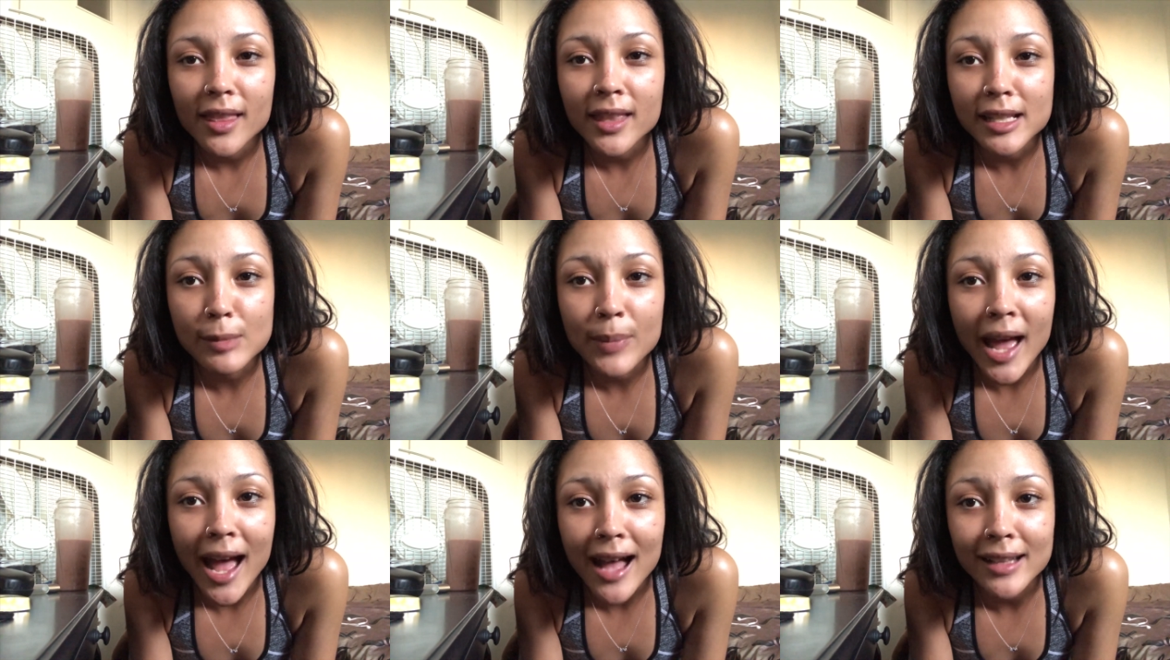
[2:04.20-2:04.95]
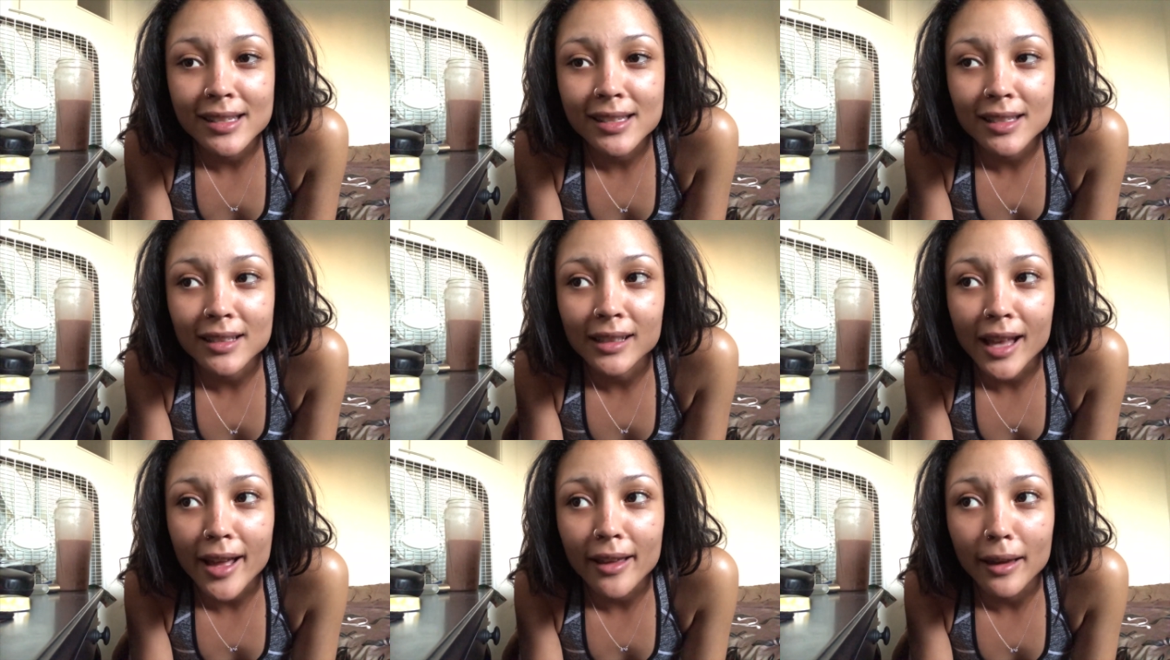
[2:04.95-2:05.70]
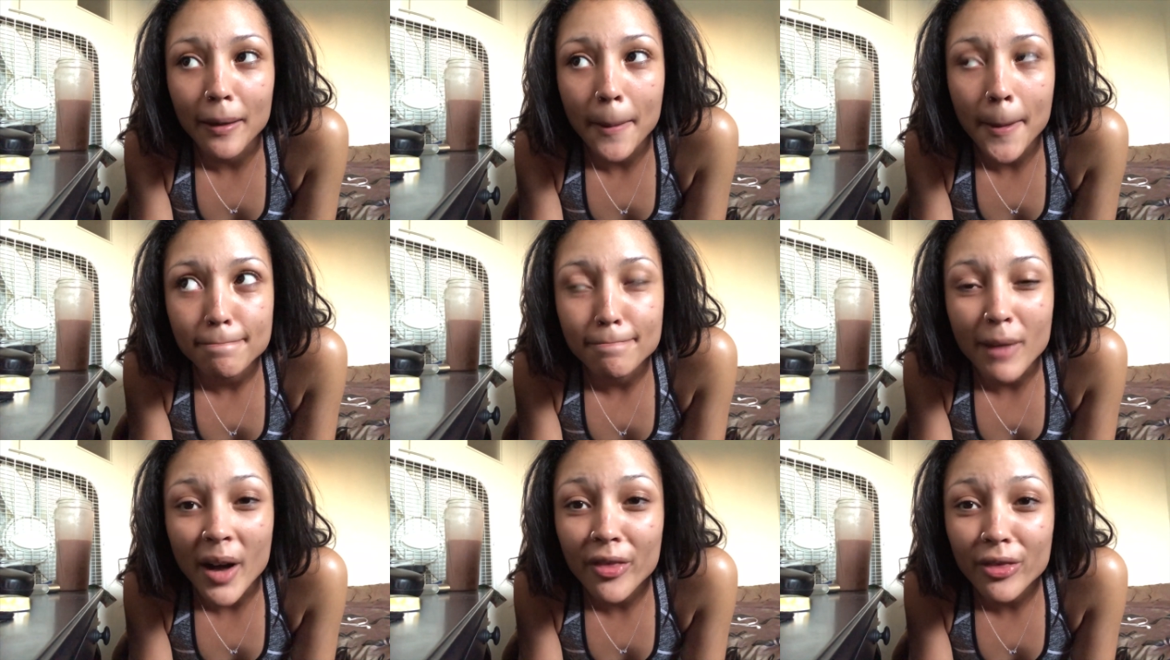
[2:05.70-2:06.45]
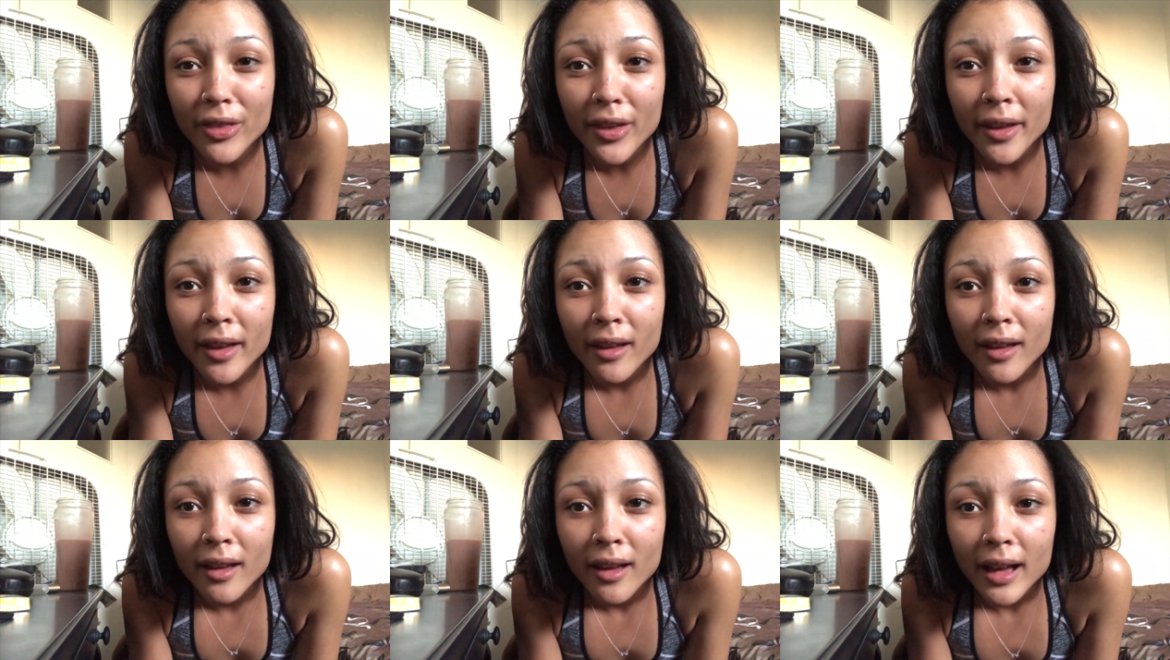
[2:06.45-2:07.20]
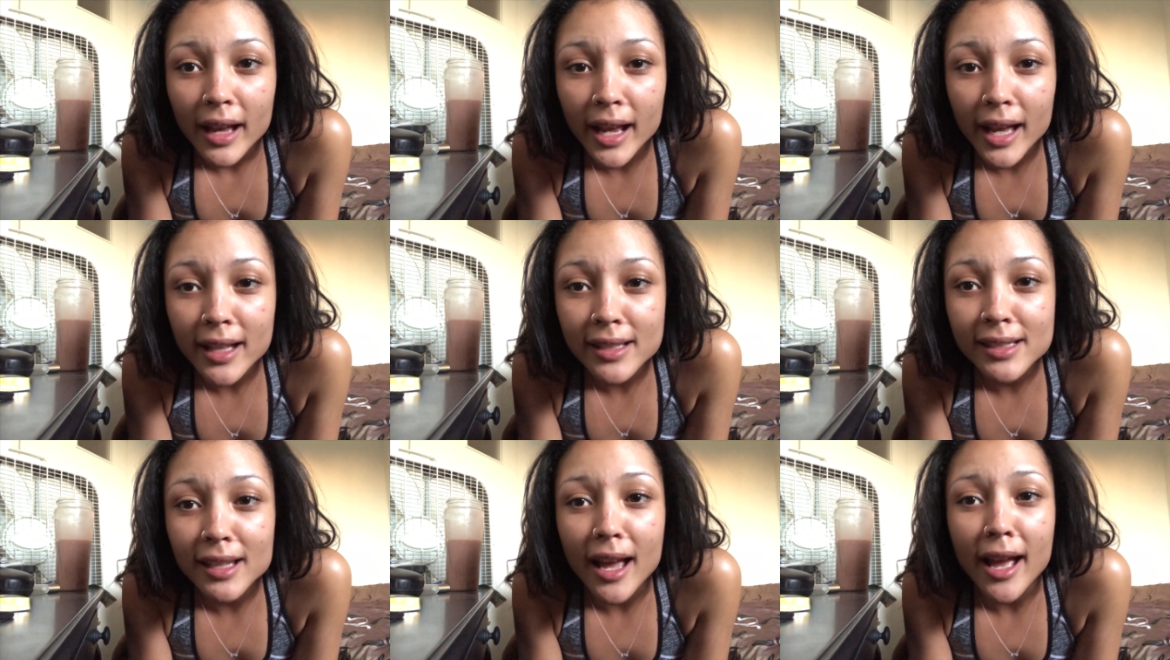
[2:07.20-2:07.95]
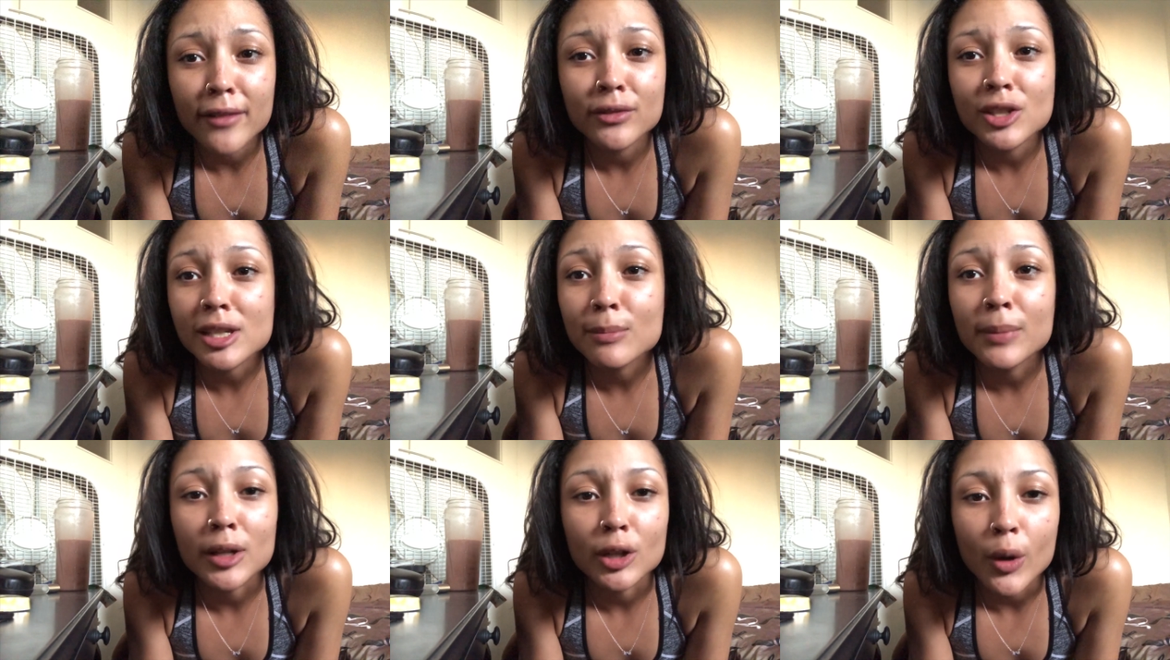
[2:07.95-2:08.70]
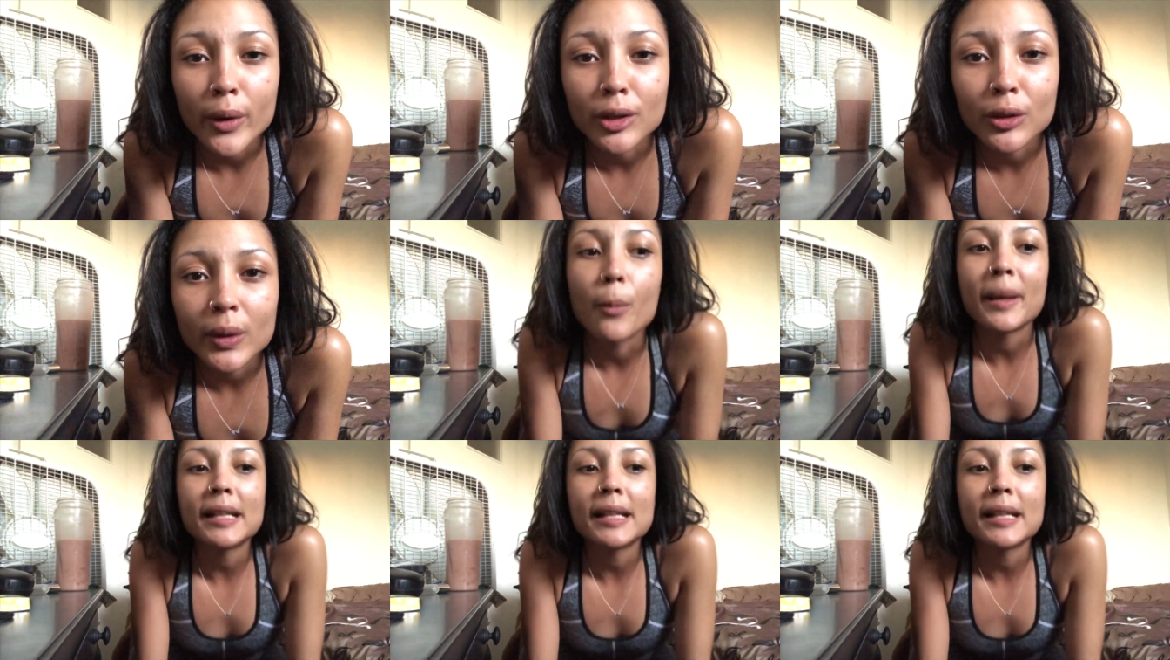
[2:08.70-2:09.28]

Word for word: this past like month, I guess, I've just been going through it.